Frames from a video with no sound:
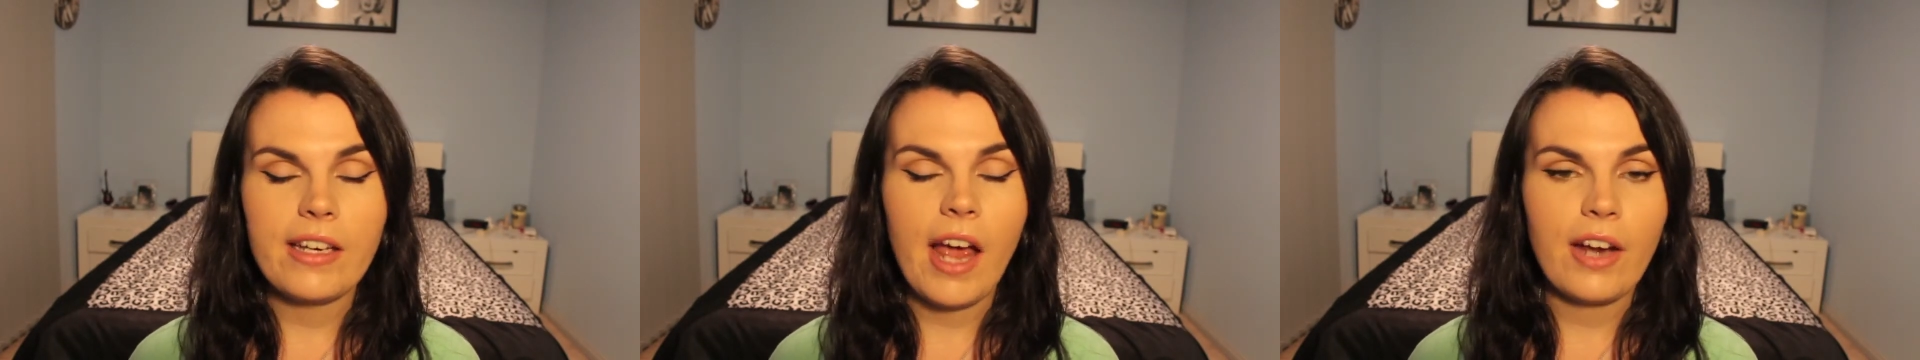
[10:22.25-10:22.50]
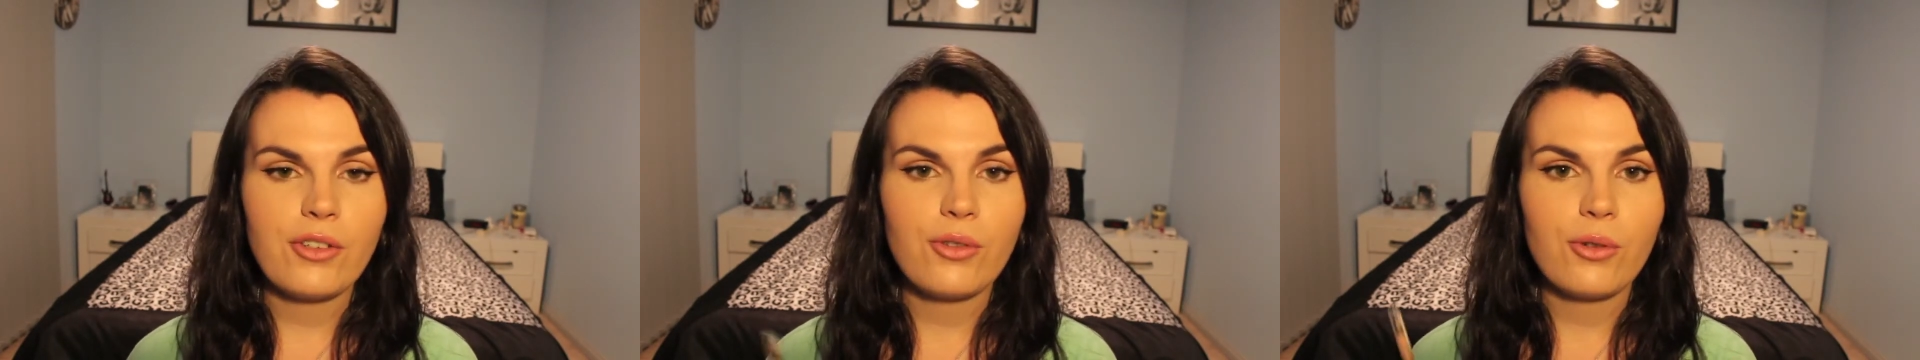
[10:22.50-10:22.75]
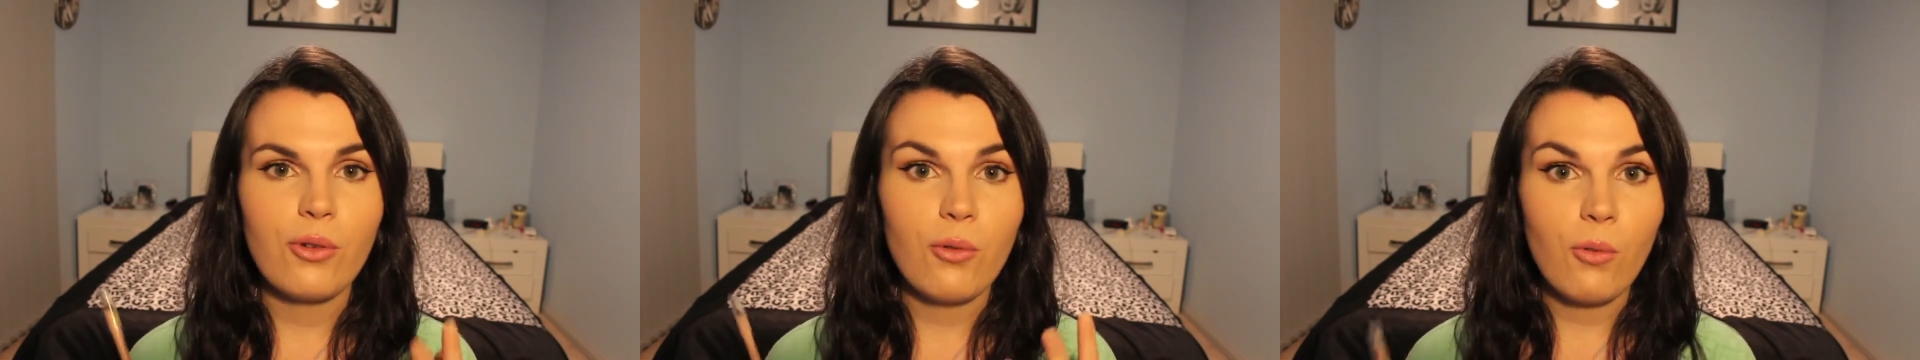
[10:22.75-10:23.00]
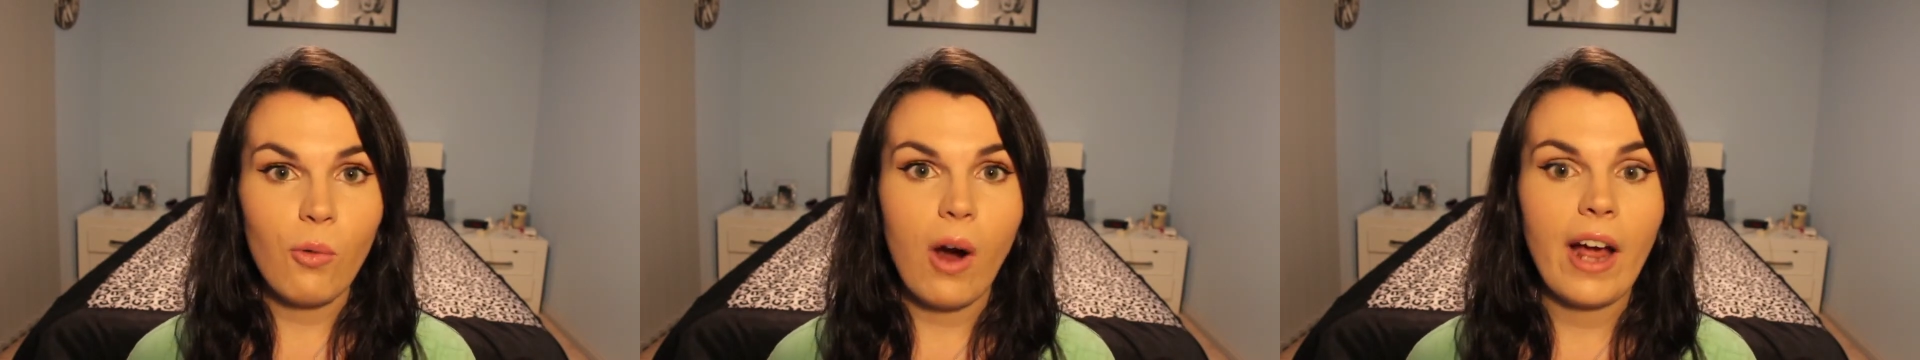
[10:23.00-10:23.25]
natural
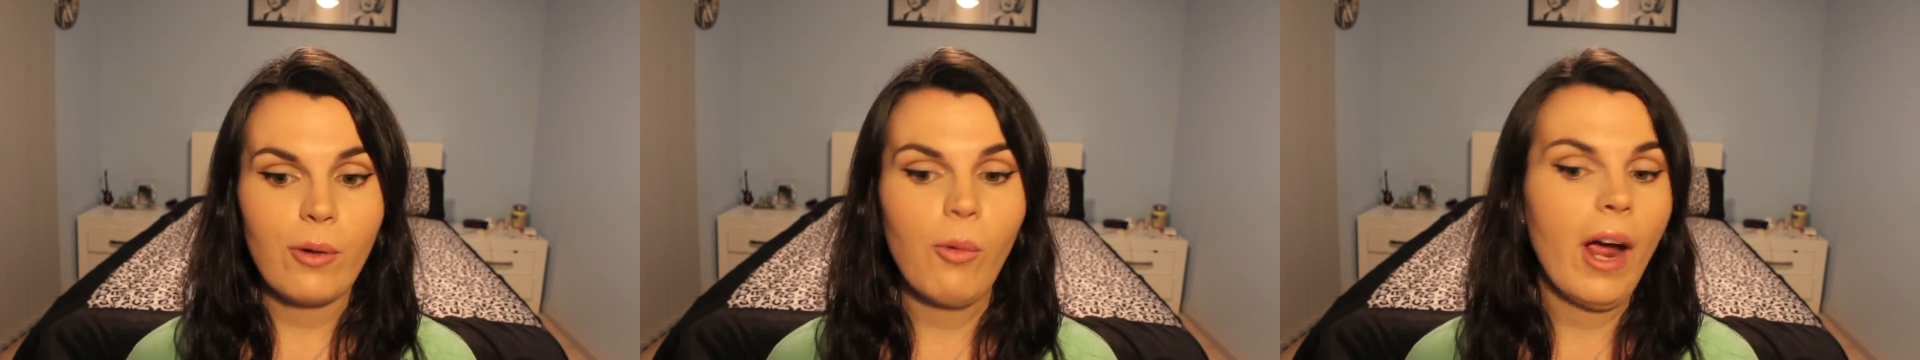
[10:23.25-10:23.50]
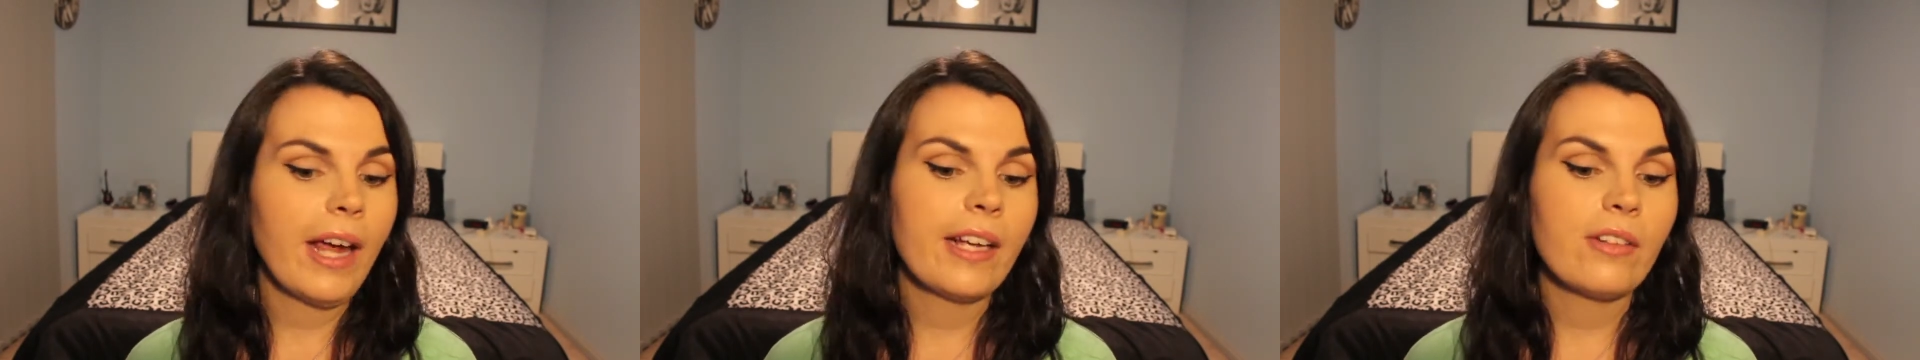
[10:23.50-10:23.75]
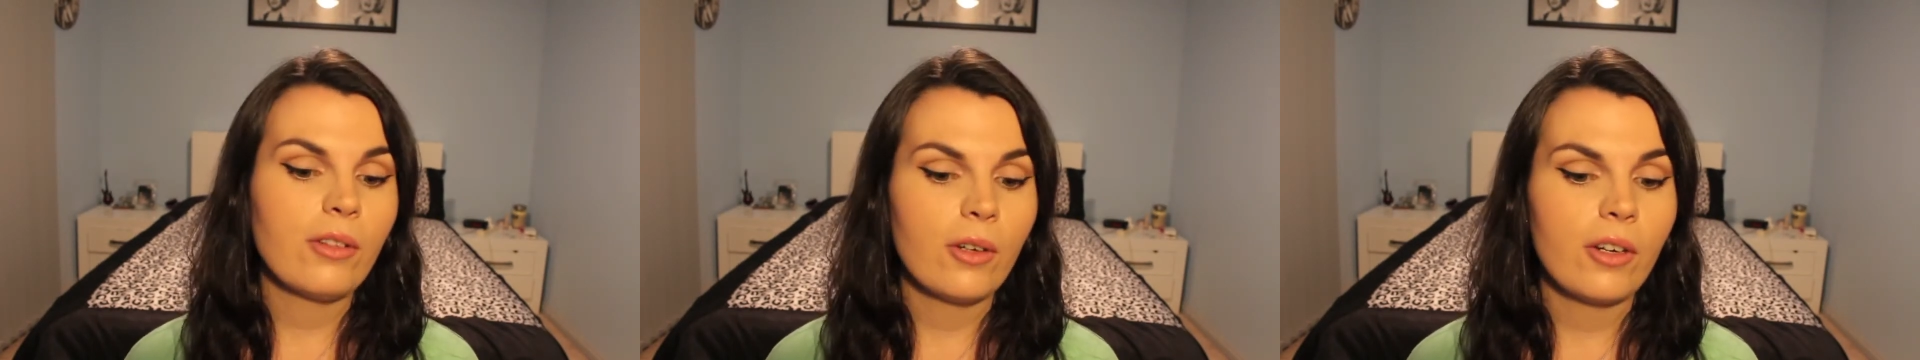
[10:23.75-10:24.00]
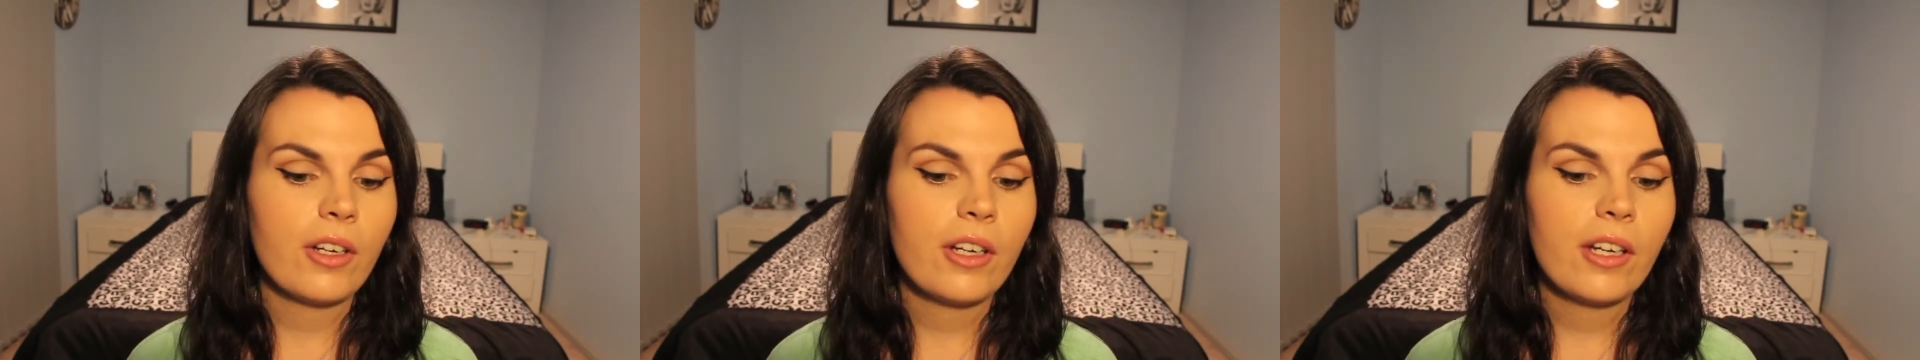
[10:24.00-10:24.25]
wide awake
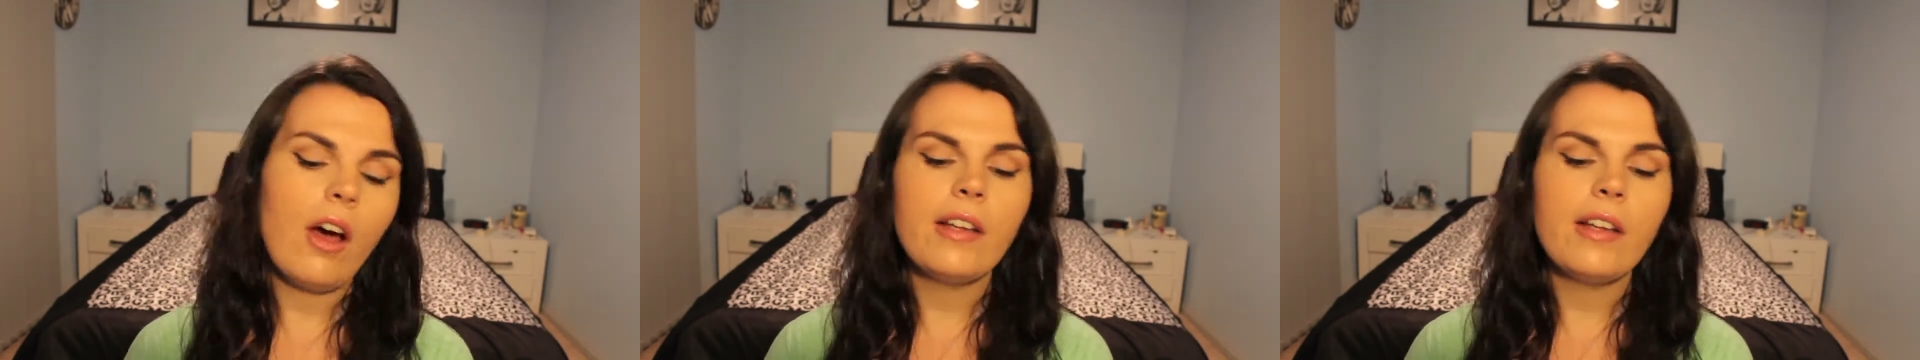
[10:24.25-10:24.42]
look.